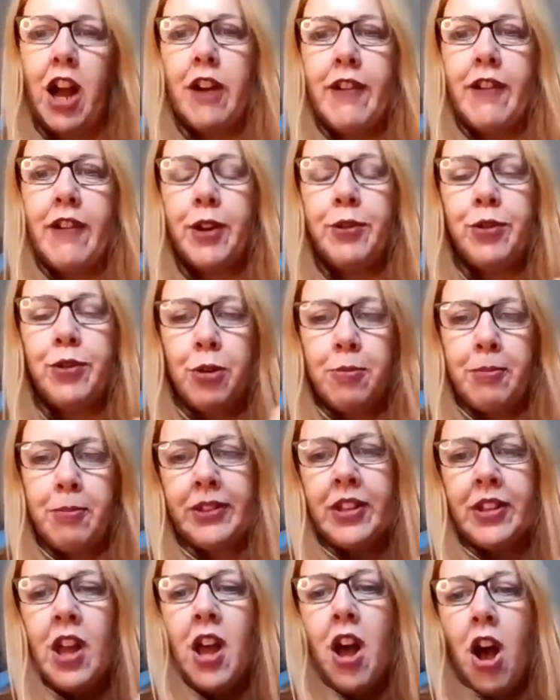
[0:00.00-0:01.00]
our own
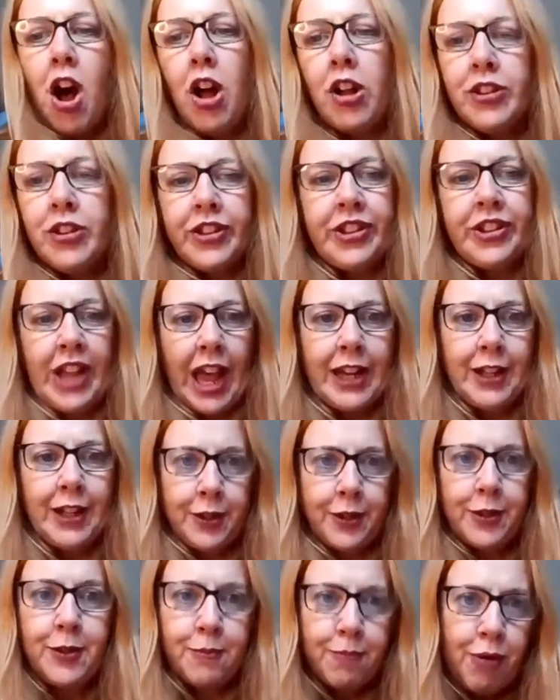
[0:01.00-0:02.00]
almost on-site
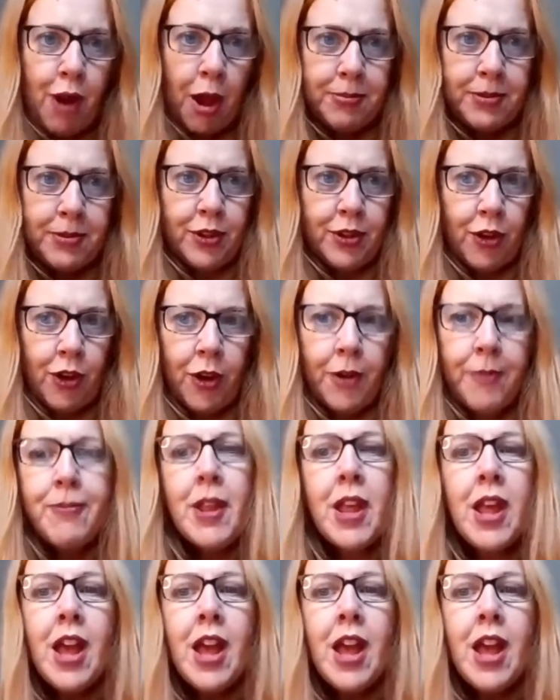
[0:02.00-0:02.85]
prop store.